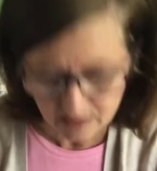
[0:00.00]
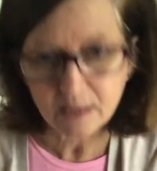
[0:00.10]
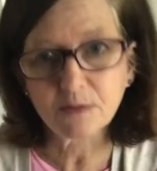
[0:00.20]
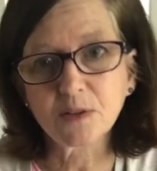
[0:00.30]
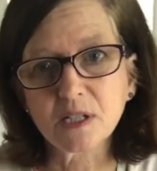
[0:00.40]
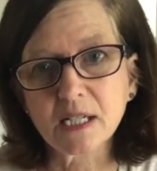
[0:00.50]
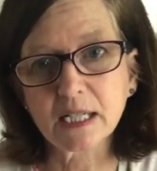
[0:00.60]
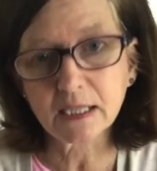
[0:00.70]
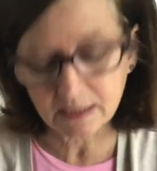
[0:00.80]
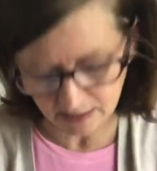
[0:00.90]
different
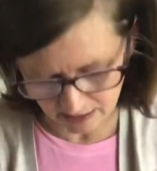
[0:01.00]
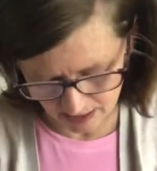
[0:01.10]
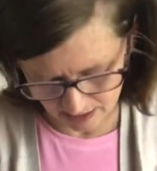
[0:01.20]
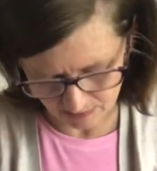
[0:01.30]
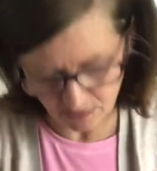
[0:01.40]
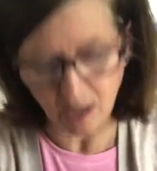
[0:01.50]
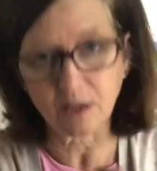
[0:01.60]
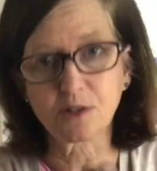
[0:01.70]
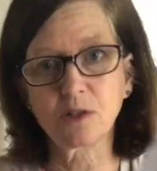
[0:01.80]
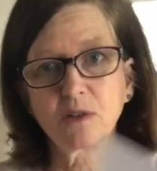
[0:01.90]
tealy kind of color.
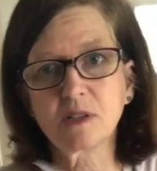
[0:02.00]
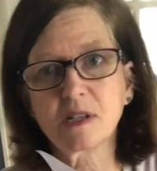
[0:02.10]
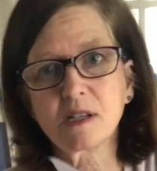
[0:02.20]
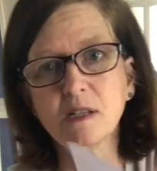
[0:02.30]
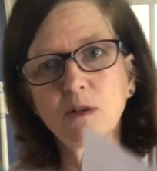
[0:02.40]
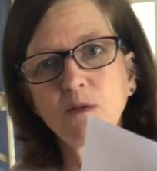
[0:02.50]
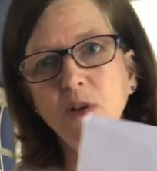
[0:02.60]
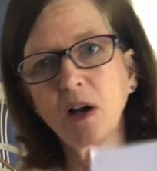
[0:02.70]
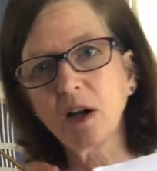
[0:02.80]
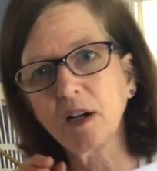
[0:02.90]
So you can see so
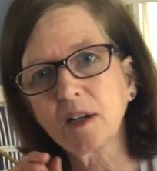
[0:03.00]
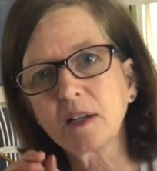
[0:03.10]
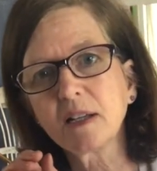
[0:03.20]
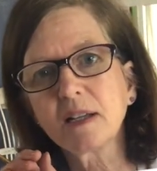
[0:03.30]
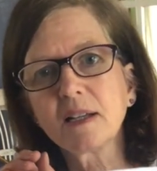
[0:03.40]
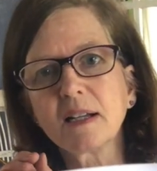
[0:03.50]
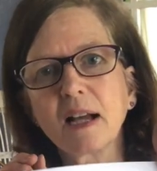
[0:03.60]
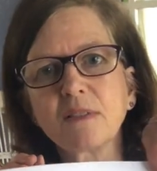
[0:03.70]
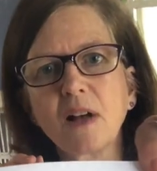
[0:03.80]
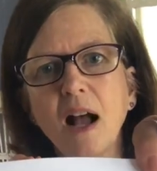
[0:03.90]
far,
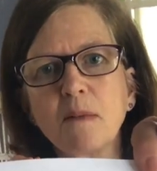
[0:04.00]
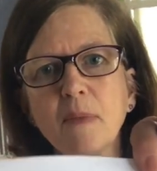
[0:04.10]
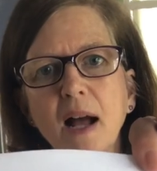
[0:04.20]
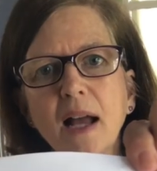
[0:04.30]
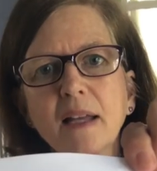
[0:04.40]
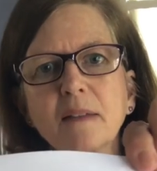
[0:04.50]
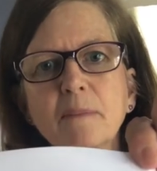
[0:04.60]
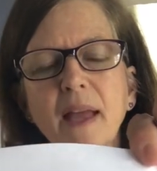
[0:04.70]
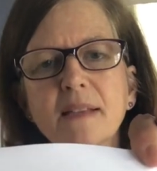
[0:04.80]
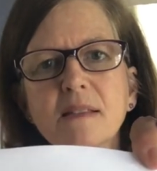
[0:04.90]
I've got my
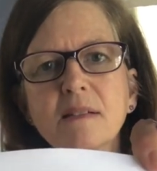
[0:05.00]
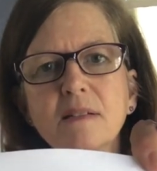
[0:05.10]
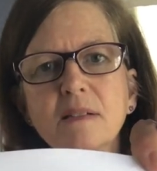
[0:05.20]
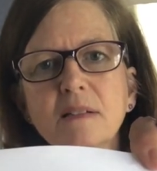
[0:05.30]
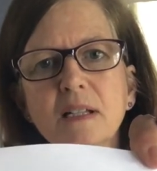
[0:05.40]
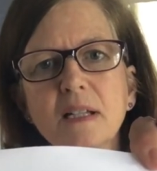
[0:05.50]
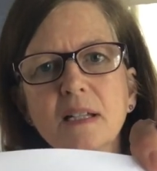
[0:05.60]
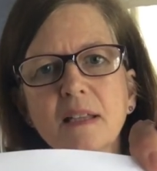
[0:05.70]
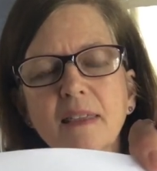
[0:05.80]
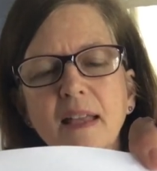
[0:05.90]
pencil
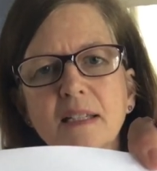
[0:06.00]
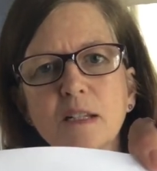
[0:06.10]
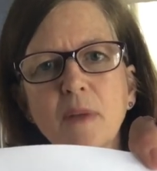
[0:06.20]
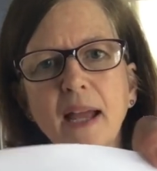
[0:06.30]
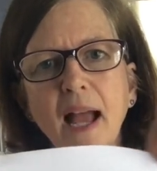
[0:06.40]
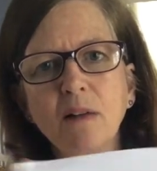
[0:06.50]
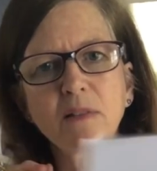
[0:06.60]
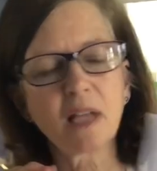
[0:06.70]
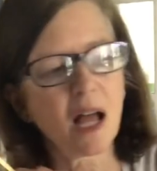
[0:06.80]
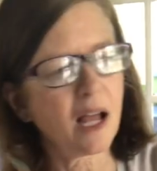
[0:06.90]
that did my
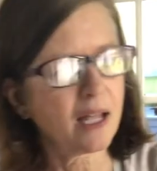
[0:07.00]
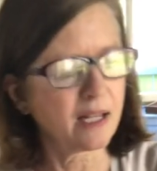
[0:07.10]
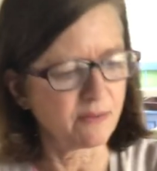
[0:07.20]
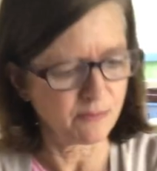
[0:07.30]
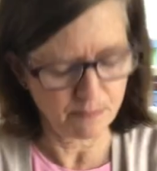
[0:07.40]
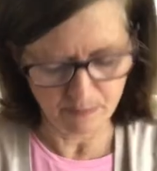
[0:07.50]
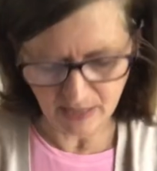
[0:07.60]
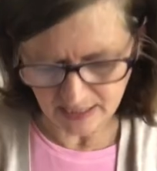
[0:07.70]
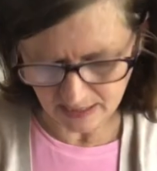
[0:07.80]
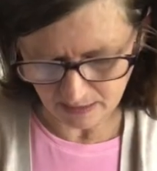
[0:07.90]
outline. I'm
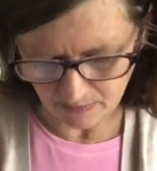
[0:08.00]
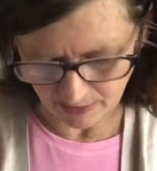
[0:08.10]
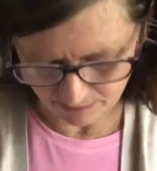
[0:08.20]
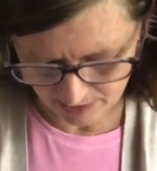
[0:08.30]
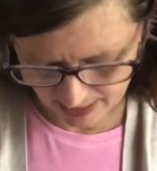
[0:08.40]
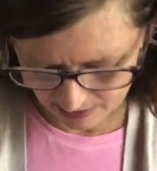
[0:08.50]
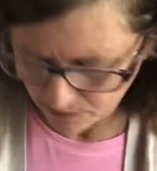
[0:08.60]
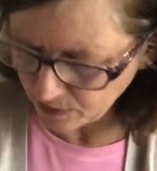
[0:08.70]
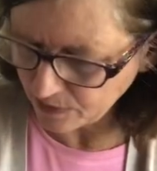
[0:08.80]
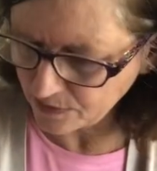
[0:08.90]
painting my
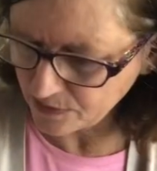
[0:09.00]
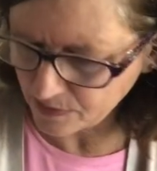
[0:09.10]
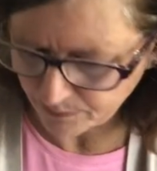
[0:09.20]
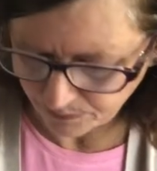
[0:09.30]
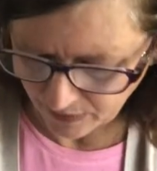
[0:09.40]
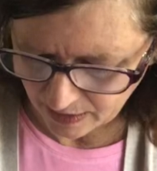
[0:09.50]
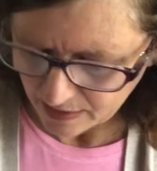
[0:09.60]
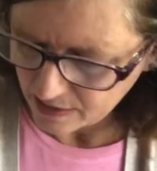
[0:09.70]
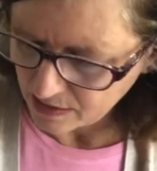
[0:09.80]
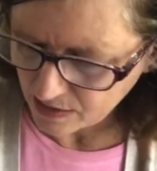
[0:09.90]
flowers.
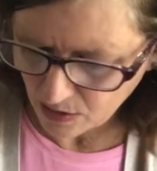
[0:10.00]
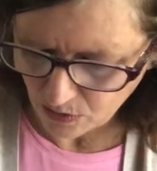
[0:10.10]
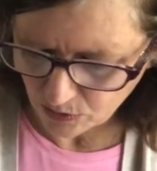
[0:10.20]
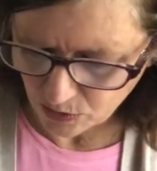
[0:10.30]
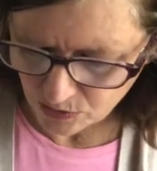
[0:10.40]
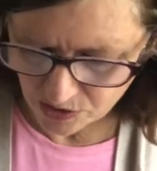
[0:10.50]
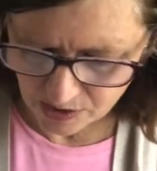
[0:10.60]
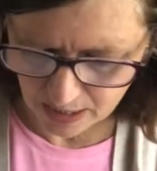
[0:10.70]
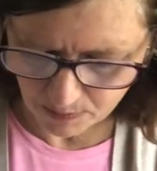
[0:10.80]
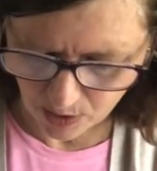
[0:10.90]
So you just
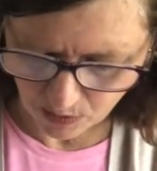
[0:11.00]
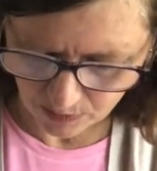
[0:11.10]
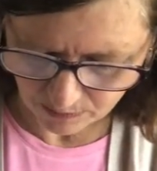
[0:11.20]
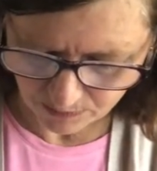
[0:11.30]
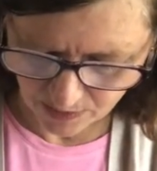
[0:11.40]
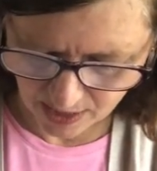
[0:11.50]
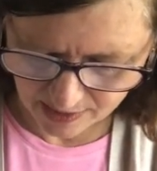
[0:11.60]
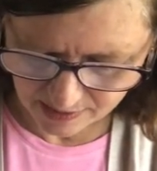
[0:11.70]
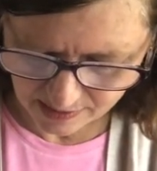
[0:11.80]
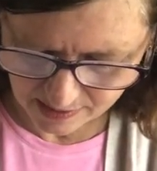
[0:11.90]
keep going,
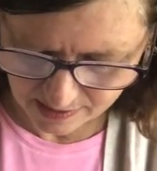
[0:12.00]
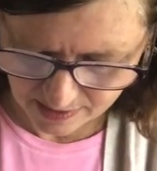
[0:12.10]
friends,